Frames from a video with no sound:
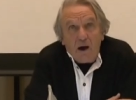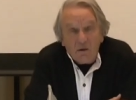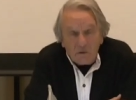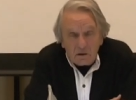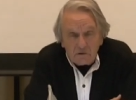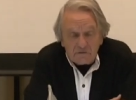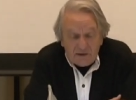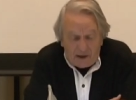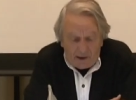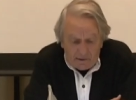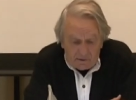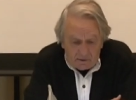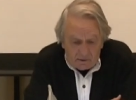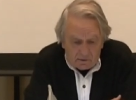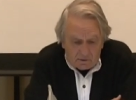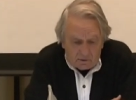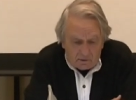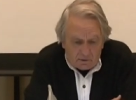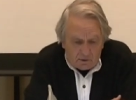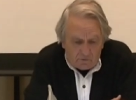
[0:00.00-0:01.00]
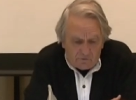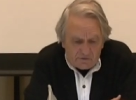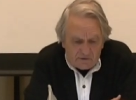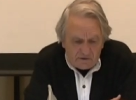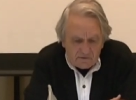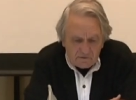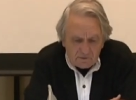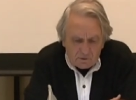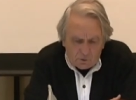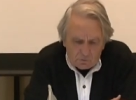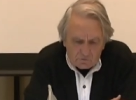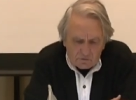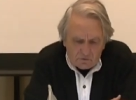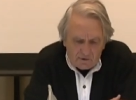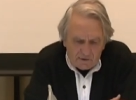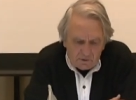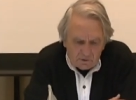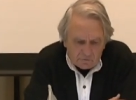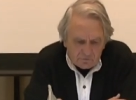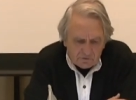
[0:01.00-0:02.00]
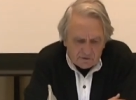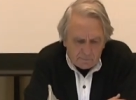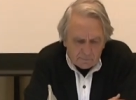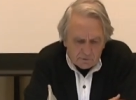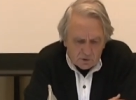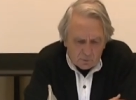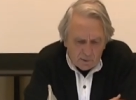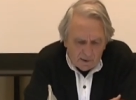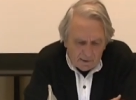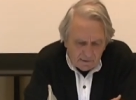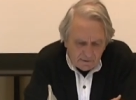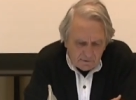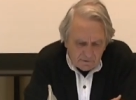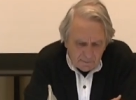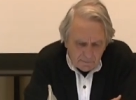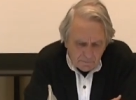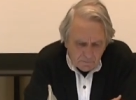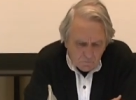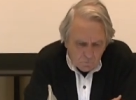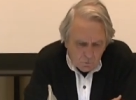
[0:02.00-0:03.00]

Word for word: the angle of this conflict of temporality.